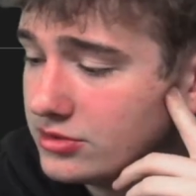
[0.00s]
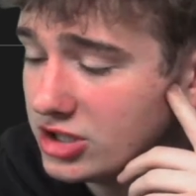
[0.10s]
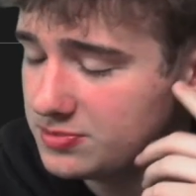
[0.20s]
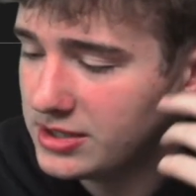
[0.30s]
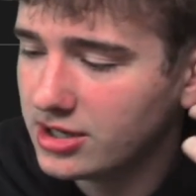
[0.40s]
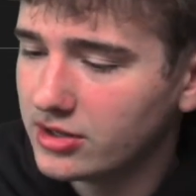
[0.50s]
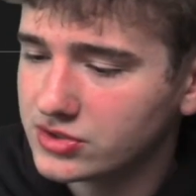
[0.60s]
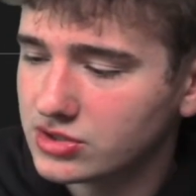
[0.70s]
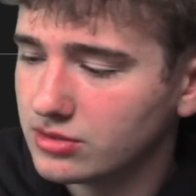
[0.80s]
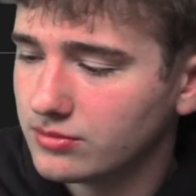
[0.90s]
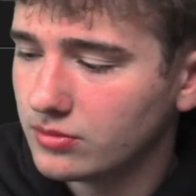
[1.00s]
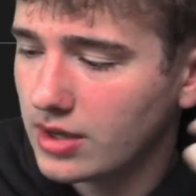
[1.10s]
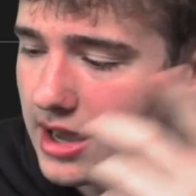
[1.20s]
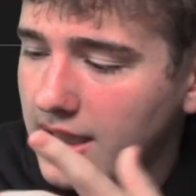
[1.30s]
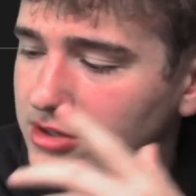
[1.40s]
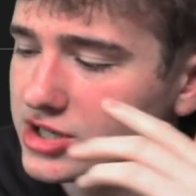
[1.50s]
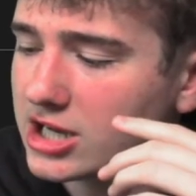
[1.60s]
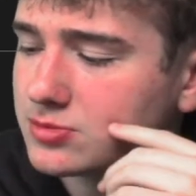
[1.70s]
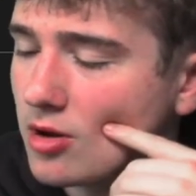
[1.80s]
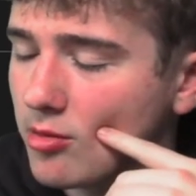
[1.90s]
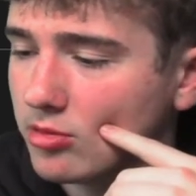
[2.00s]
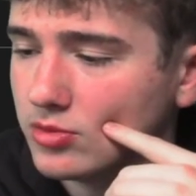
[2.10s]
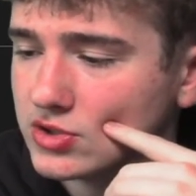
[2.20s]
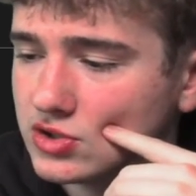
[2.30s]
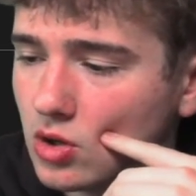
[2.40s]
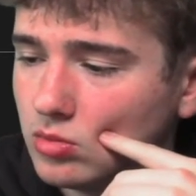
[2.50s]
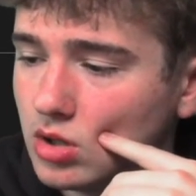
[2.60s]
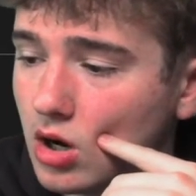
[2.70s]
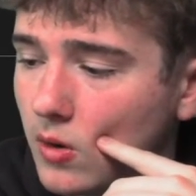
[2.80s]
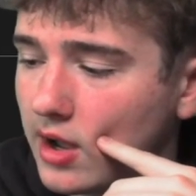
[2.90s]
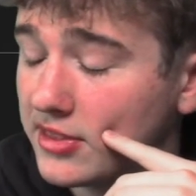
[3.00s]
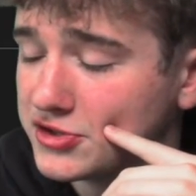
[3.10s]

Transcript: just because Josh Palmer was so low on the